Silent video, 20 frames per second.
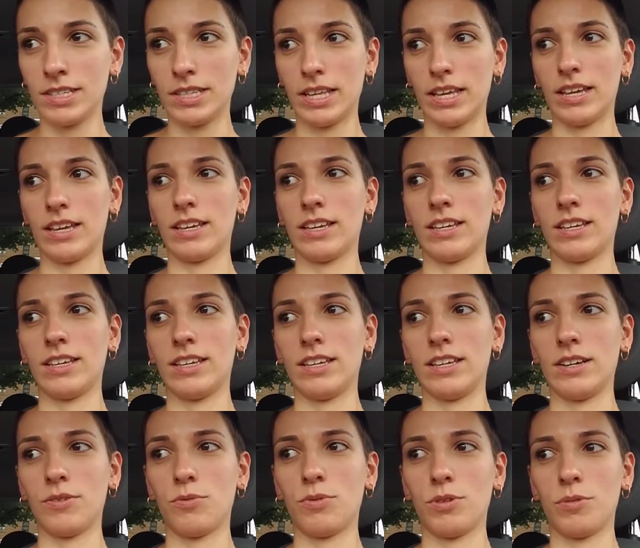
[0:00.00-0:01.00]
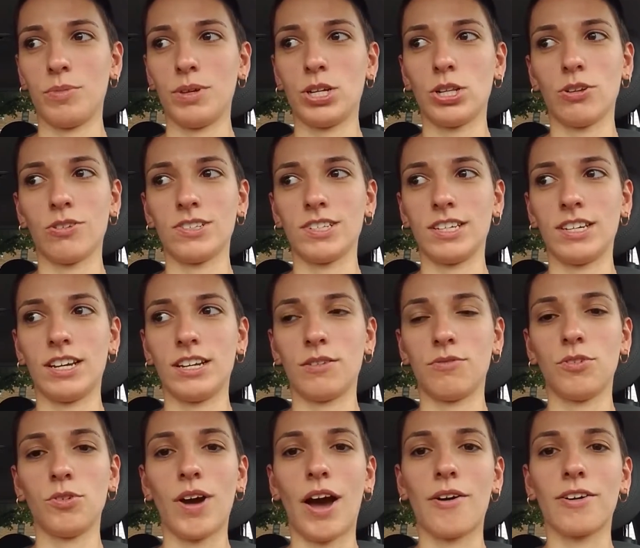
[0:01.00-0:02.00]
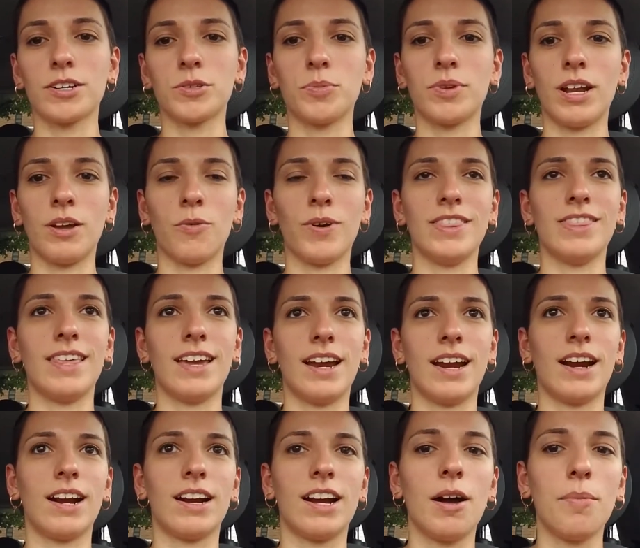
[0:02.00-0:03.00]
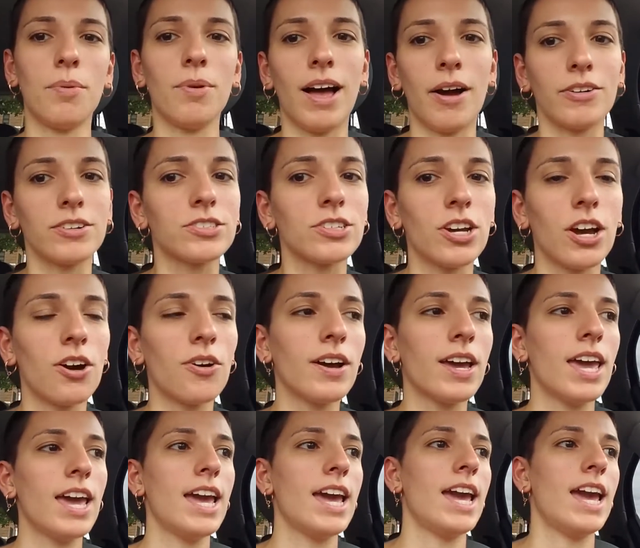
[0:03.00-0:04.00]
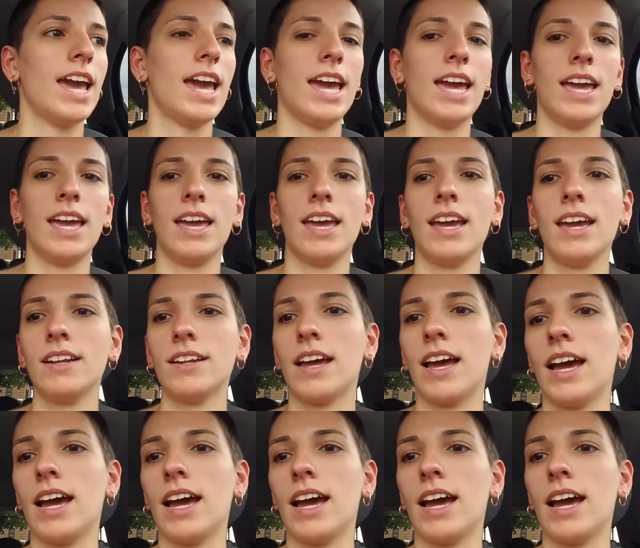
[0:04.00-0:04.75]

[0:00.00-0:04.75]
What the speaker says: They will be closing in a few hours, but I went there a couple hours ago and